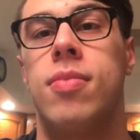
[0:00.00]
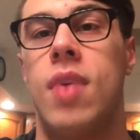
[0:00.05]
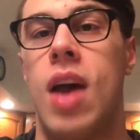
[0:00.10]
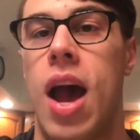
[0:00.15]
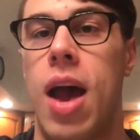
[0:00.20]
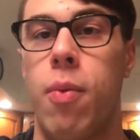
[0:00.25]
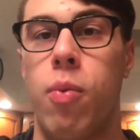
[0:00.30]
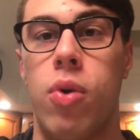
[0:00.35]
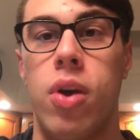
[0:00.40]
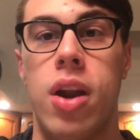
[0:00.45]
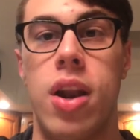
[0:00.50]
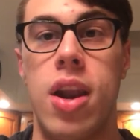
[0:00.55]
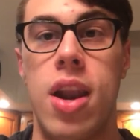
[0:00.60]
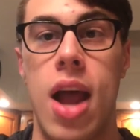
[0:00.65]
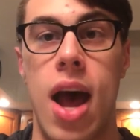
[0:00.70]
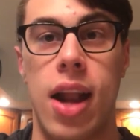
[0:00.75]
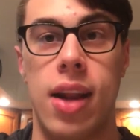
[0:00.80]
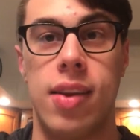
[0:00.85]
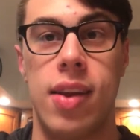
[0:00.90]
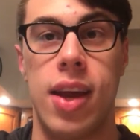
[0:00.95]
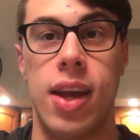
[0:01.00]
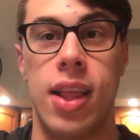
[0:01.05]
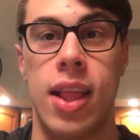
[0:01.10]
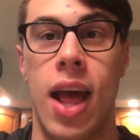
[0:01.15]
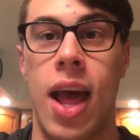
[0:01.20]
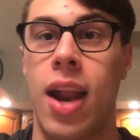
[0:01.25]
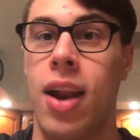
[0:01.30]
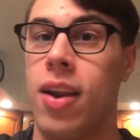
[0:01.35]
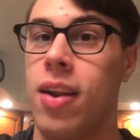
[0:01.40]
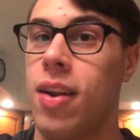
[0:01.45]
I would not take
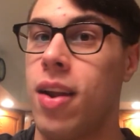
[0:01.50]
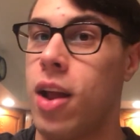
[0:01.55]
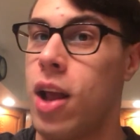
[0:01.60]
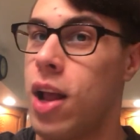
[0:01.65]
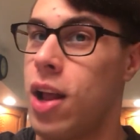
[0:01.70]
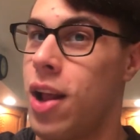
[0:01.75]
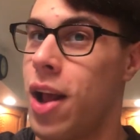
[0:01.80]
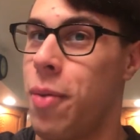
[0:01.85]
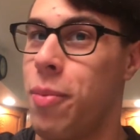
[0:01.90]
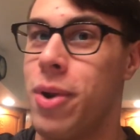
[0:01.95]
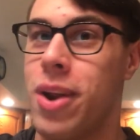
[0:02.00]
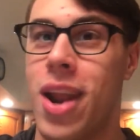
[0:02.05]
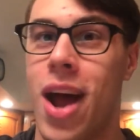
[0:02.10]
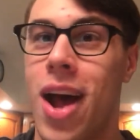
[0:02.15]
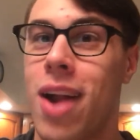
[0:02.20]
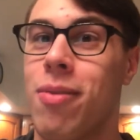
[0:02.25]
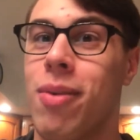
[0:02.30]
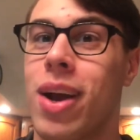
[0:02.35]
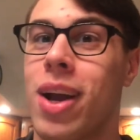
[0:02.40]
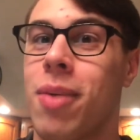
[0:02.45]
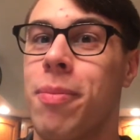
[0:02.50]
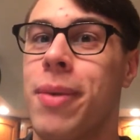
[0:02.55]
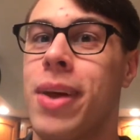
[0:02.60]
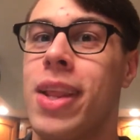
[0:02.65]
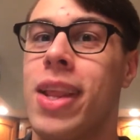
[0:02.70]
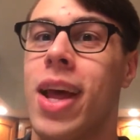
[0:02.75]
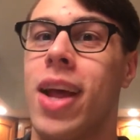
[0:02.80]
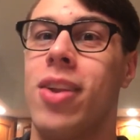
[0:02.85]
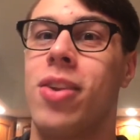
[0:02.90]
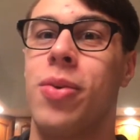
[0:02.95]
that. I would not
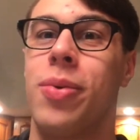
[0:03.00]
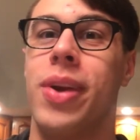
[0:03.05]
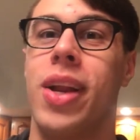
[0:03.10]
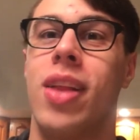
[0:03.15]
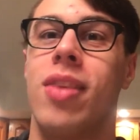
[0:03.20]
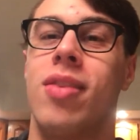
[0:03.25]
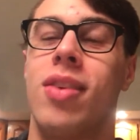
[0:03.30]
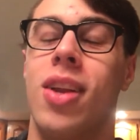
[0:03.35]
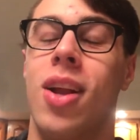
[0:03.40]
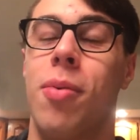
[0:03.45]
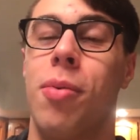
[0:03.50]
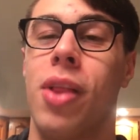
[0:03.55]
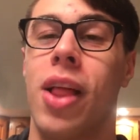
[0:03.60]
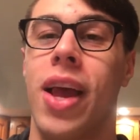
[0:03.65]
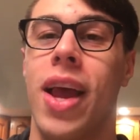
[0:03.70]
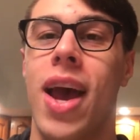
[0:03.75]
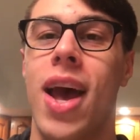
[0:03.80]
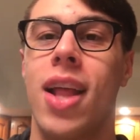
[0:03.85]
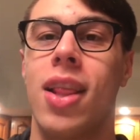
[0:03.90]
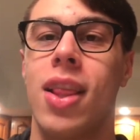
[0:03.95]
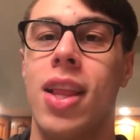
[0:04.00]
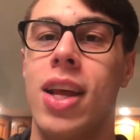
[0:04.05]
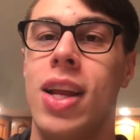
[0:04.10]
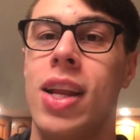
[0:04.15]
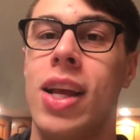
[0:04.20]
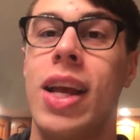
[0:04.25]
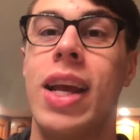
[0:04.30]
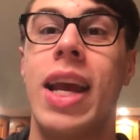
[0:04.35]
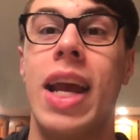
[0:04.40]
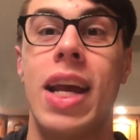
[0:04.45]
recommend that to an NCAA
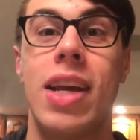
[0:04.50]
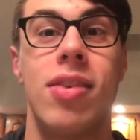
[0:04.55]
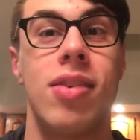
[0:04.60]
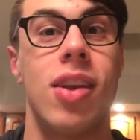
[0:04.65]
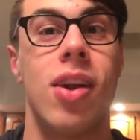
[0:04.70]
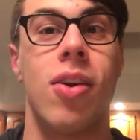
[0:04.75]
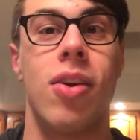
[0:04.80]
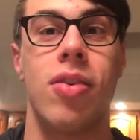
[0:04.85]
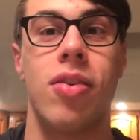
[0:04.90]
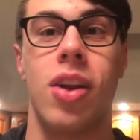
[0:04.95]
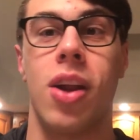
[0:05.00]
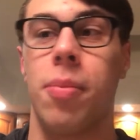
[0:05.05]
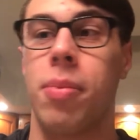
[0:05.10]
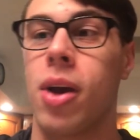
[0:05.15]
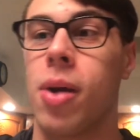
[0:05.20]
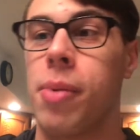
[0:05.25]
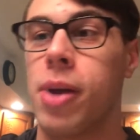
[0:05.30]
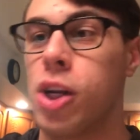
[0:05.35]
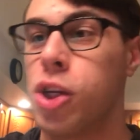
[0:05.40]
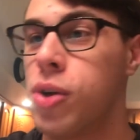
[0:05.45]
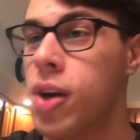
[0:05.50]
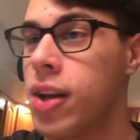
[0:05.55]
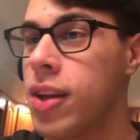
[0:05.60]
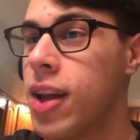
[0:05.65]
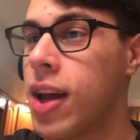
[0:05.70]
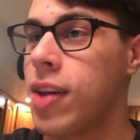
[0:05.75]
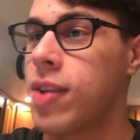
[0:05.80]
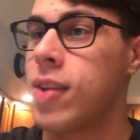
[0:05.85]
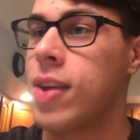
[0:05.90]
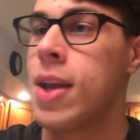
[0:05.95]
athlete in case there is an upcoming drug
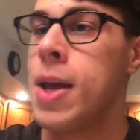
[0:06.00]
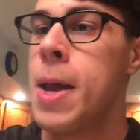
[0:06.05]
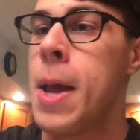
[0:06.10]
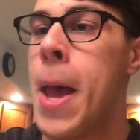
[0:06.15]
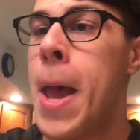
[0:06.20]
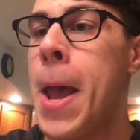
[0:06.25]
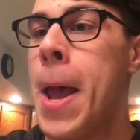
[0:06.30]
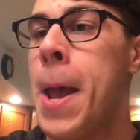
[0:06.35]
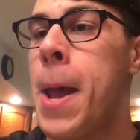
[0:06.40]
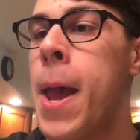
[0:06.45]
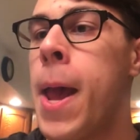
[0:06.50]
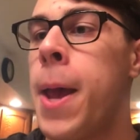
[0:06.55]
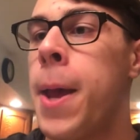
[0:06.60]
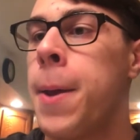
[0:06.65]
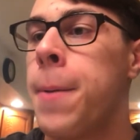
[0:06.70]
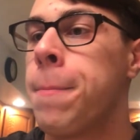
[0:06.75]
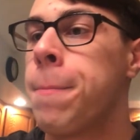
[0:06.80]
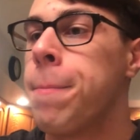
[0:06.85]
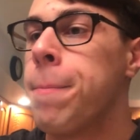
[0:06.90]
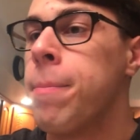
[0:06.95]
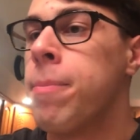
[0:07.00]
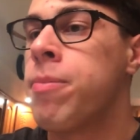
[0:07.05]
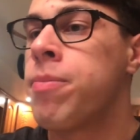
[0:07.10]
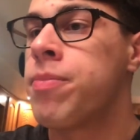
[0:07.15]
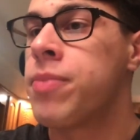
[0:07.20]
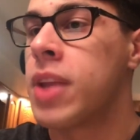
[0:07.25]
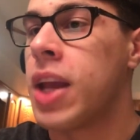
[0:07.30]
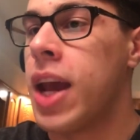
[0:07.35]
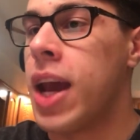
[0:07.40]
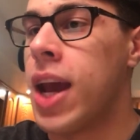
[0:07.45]
test.
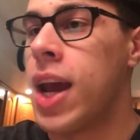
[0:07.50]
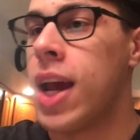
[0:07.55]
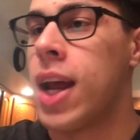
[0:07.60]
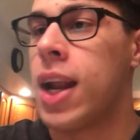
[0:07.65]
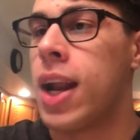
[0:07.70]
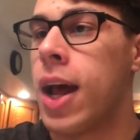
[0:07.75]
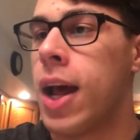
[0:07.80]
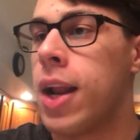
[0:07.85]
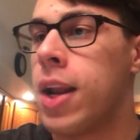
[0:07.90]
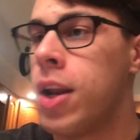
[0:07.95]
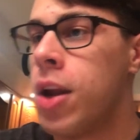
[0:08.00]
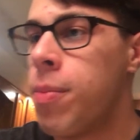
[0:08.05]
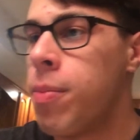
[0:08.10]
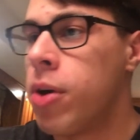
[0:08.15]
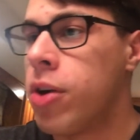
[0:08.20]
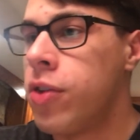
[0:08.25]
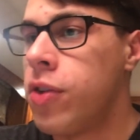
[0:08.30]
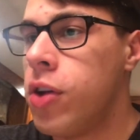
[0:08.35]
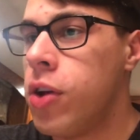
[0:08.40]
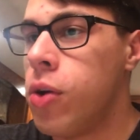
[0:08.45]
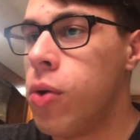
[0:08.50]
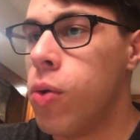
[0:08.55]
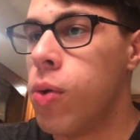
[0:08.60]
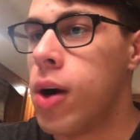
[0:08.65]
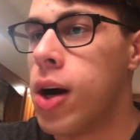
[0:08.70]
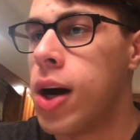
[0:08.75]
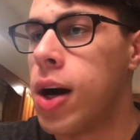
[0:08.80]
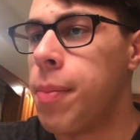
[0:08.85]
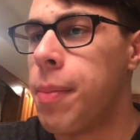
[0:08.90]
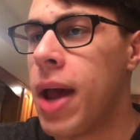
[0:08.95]
And number 2,
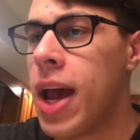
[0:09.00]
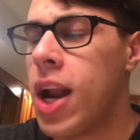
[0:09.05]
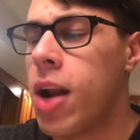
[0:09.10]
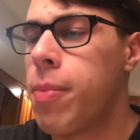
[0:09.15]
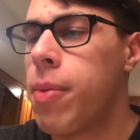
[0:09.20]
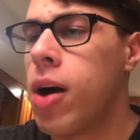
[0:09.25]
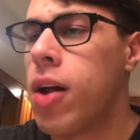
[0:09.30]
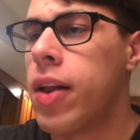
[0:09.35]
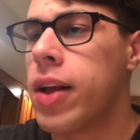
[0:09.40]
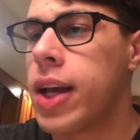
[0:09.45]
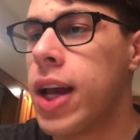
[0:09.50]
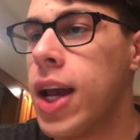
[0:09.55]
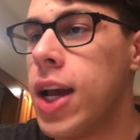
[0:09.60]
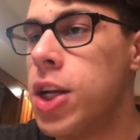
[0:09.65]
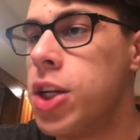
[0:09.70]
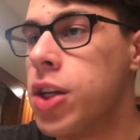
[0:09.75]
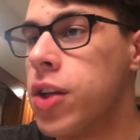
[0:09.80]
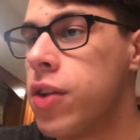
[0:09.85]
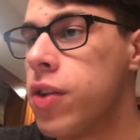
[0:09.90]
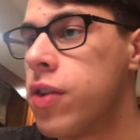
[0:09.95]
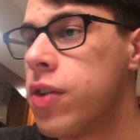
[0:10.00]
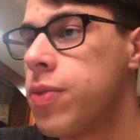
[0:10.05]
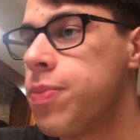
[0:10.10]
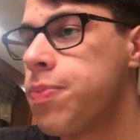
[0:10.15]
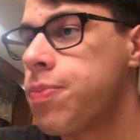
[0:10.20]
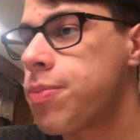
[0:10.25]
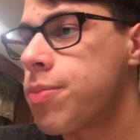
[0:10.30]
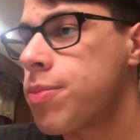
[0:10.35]
anabolic agents.